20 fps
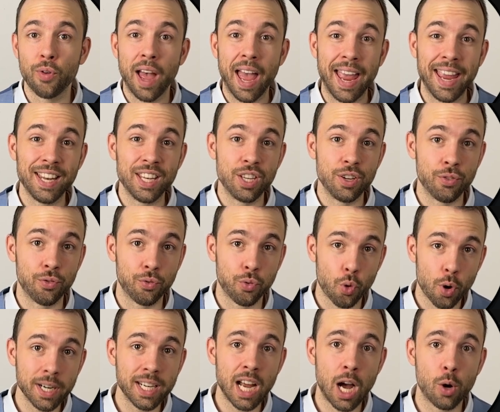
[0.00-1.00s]

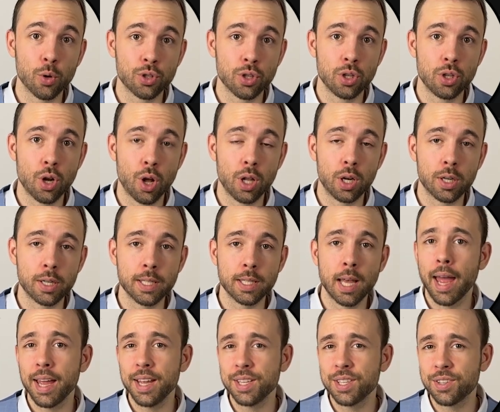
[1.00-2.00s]
$84,000
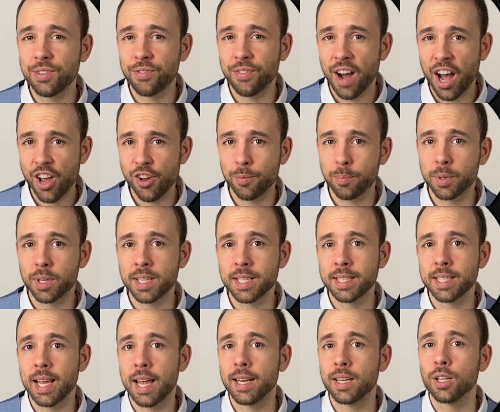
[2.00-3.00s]
is
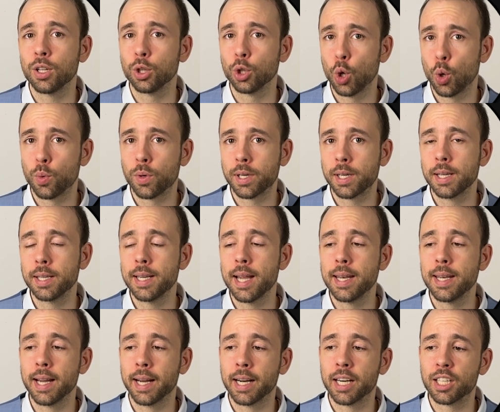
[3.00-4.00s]
5% lower than
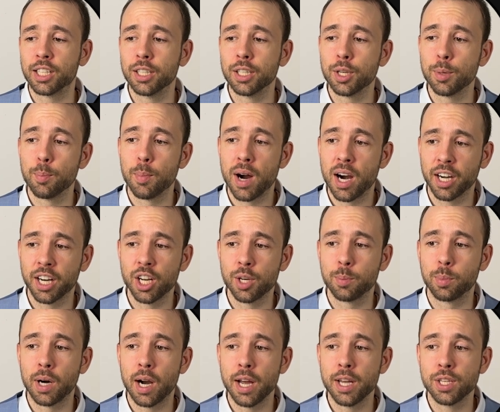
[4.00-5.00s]
the current market
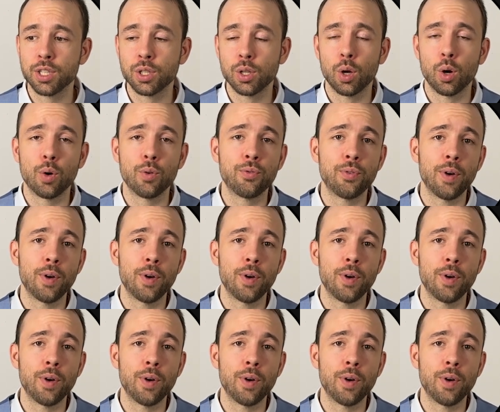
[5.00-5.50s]
price of